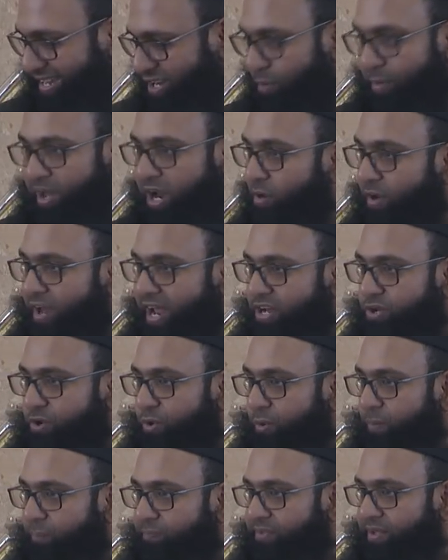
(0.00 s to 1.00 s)
No matter what I
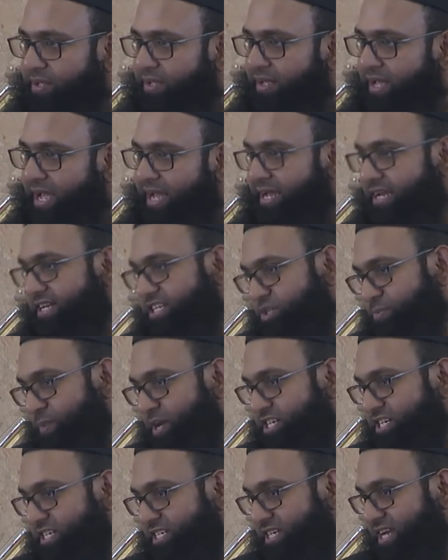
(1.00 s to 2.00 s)
do, I can
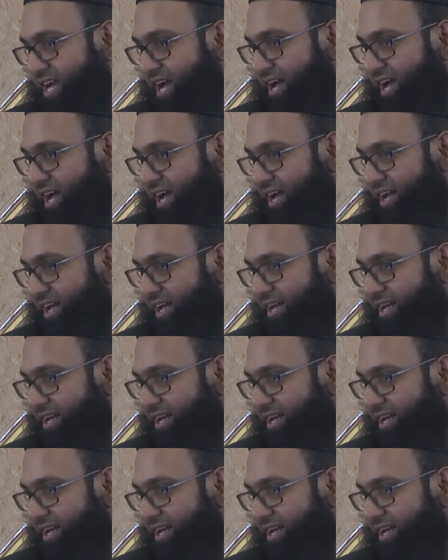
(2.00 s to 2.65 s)
smash his car,